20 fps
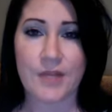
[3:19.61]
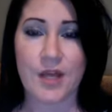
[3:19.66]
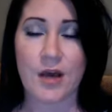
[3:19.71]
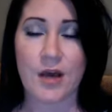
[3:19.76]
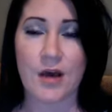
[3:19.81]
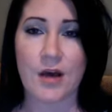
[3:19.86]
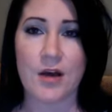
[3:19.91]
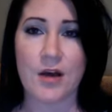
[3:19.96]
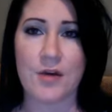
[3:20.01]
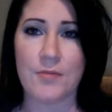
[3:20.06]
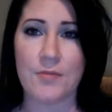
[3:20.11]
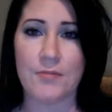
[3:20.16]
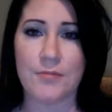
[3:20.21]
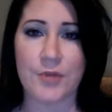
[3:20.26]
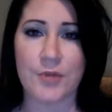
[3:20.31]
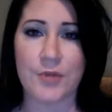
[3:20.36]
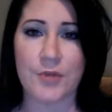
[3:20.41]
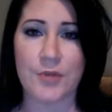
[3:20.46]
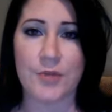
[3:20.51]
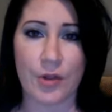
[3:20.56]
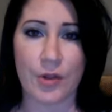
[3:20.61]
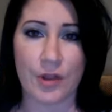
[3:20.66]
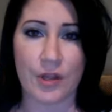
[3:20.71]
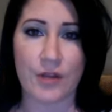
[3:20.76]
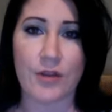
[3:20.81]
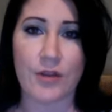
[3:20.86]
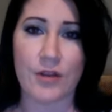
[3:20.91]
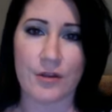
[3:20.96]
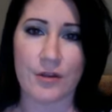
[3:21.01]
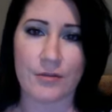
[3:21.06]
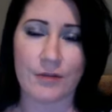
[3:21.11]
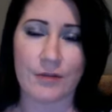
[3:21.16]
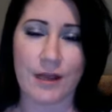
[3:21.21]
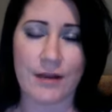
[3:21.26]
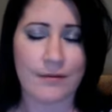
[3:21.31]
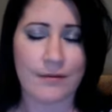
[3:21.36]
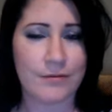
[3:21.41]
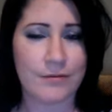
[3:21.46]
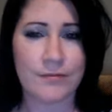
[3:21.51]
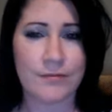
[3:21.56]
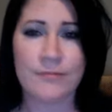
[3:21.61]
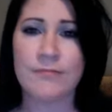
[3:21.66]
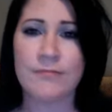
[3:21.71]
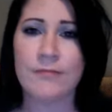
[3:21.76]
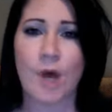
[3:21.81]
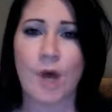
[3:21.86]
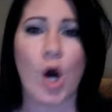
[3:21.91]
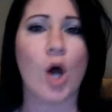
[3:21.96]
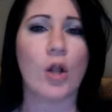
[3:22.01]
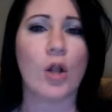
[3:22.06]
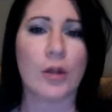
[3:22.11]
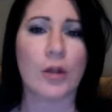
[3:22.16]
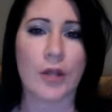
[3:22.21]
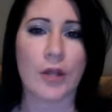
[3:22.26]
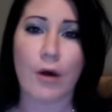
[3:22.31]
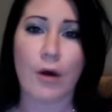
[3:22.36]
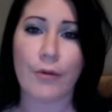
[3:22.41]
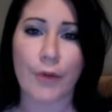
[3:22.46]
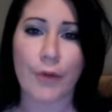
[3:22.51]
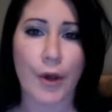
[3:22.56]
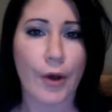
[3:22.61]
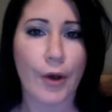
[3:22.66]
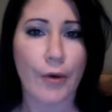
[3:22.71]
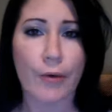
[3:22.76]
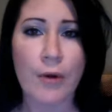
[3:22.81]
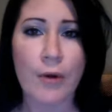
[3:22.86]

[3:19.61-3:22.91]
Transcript: The all of y'all know